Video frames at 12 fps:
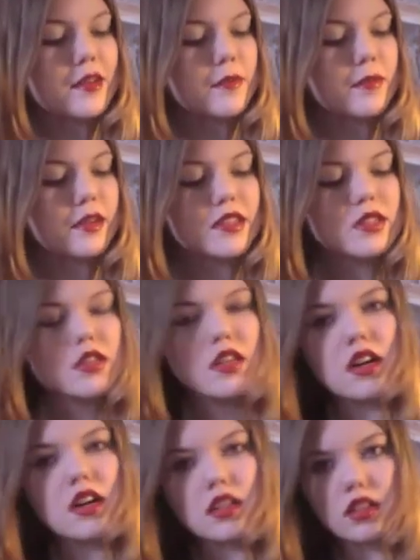by Sir
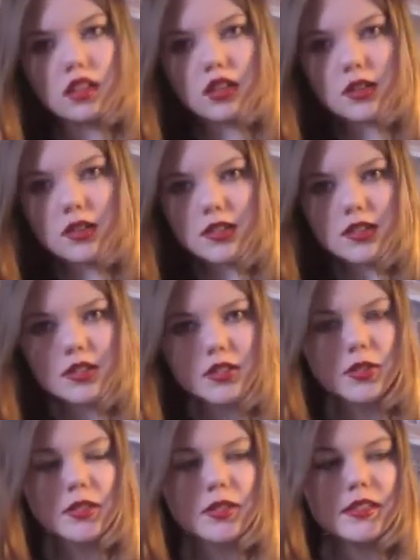Arthur Conan
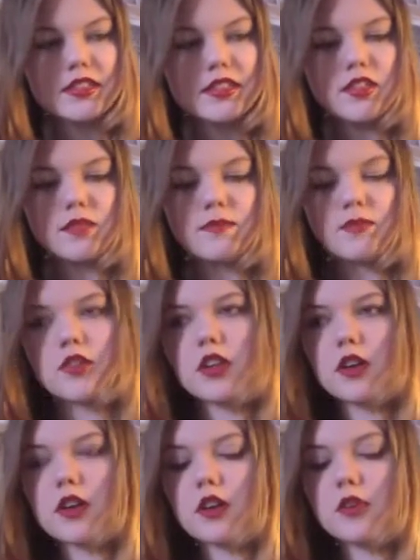Doyle. It's
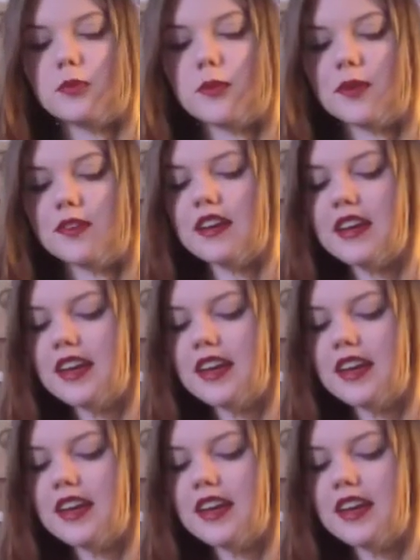Sherlock Holmes books.